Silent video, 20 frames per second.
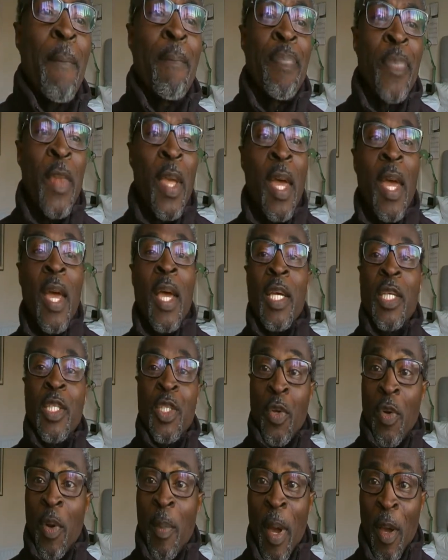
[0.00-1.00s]
that.
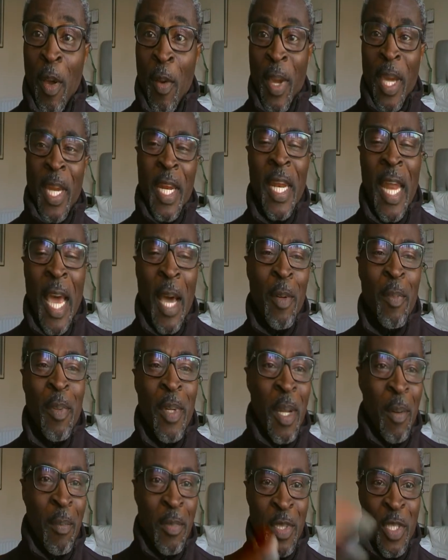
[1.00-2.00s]
Sorry about going in and out,
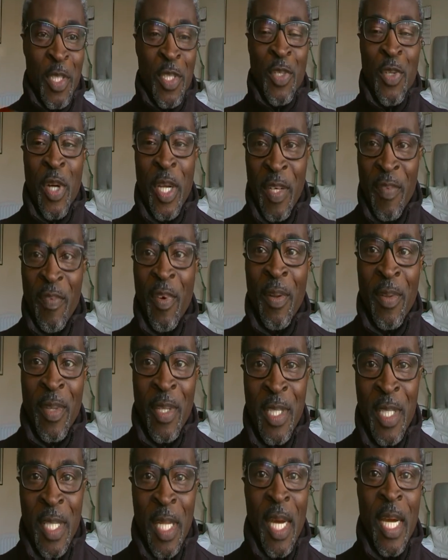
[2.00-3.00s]
but I'm just trying to follow
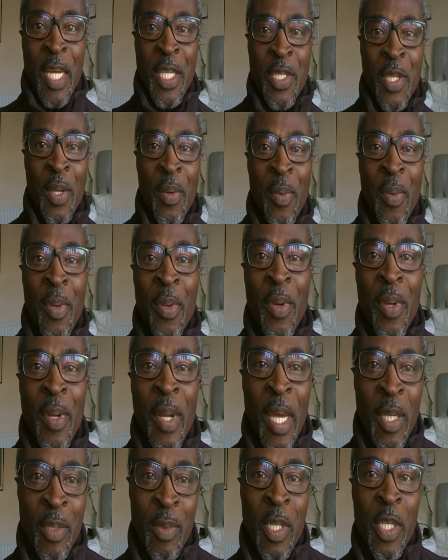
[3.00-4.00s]
the slide so you
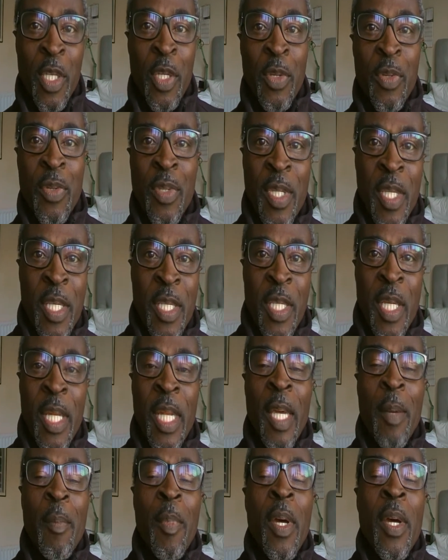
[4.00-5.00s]
can actually use this
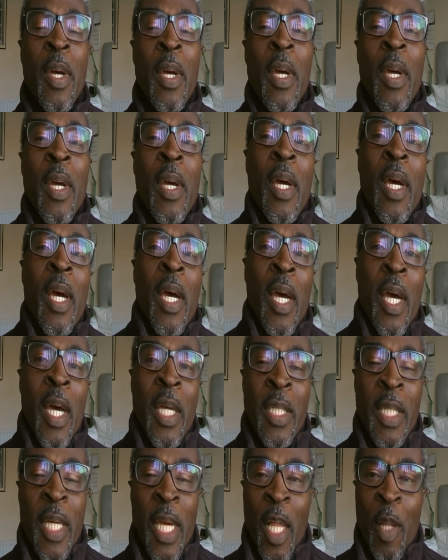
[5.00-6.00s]
clip
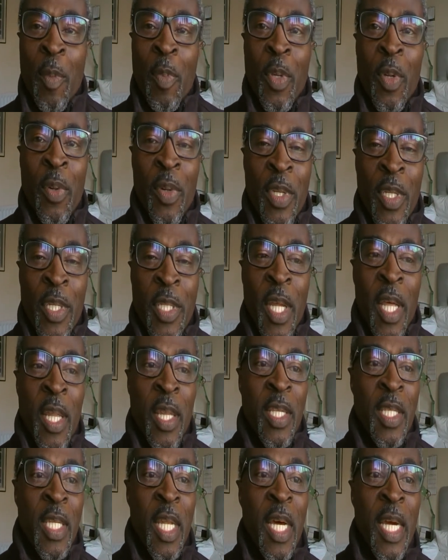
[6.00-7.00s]
to help you
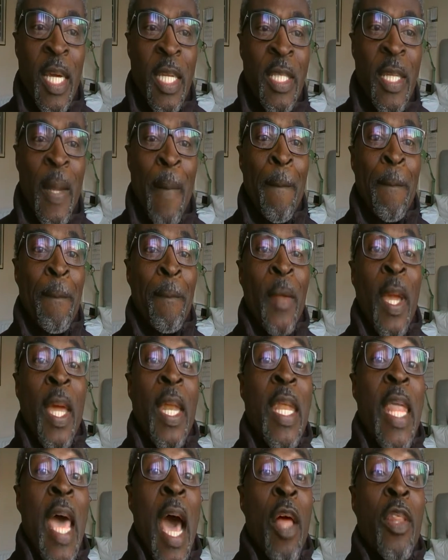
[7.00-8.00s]
understand the slides.
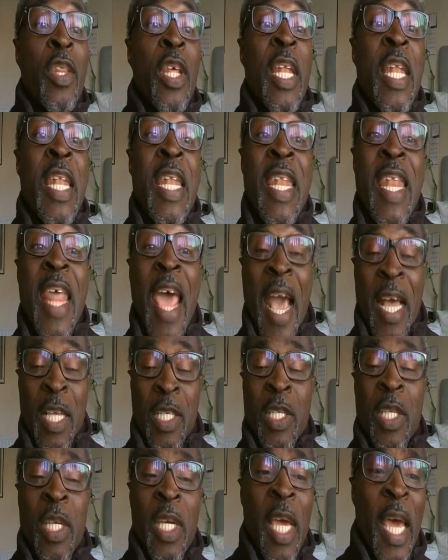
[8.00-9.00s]
Now the
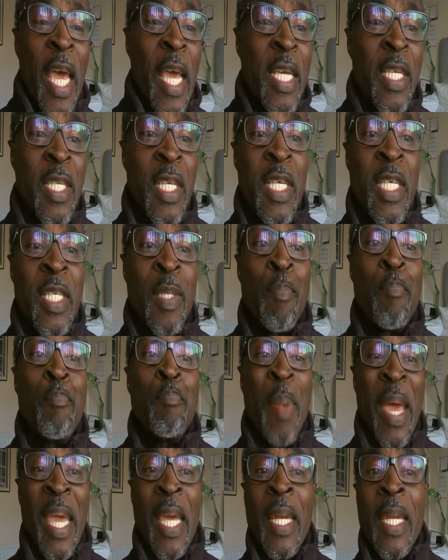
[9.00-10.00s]
next case is
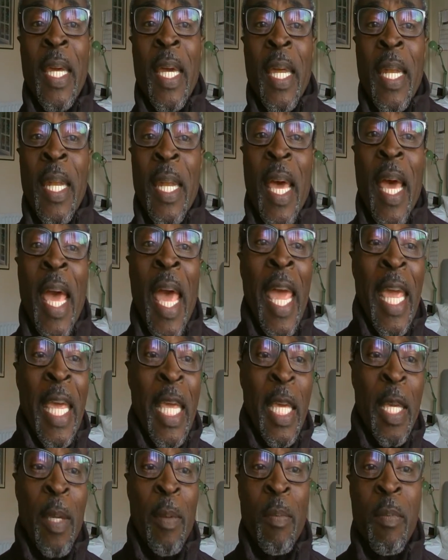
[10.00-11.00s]
Bailey and
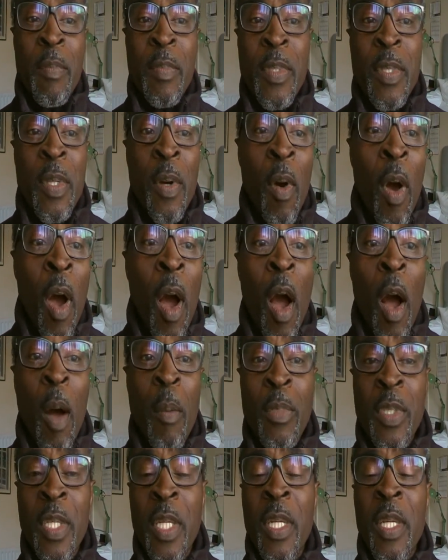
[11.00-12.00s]
Ames or
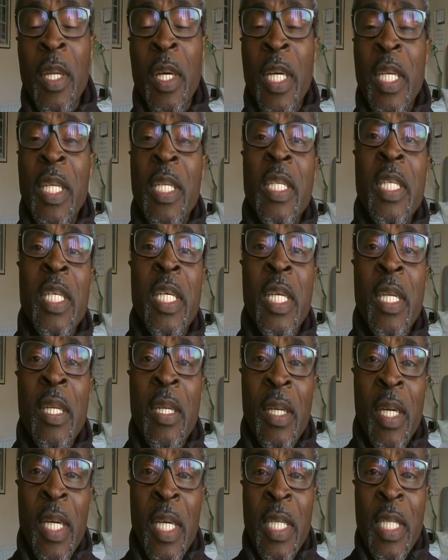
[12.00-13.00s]
Arms in
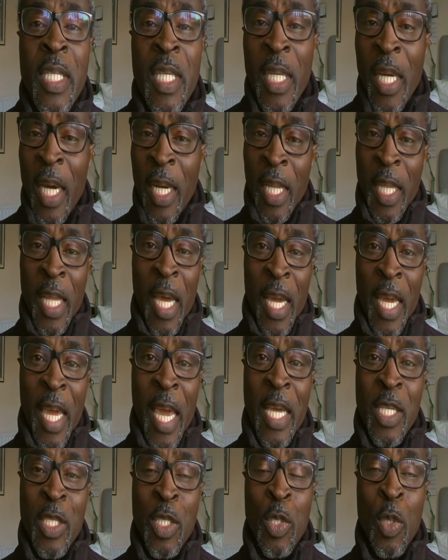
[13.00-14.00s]
1999, and that
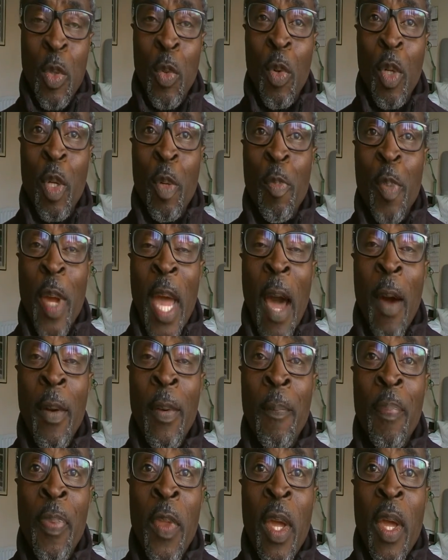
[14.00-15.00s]
case is all
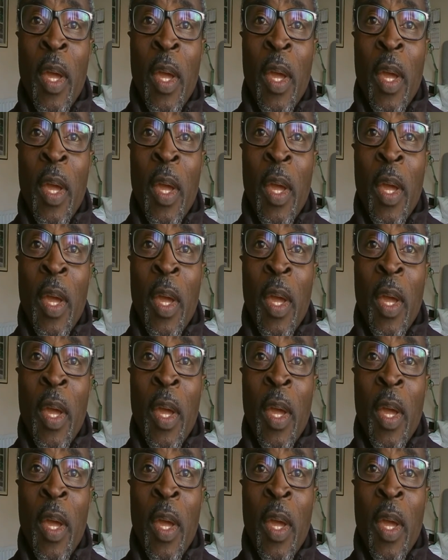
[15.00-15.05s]
about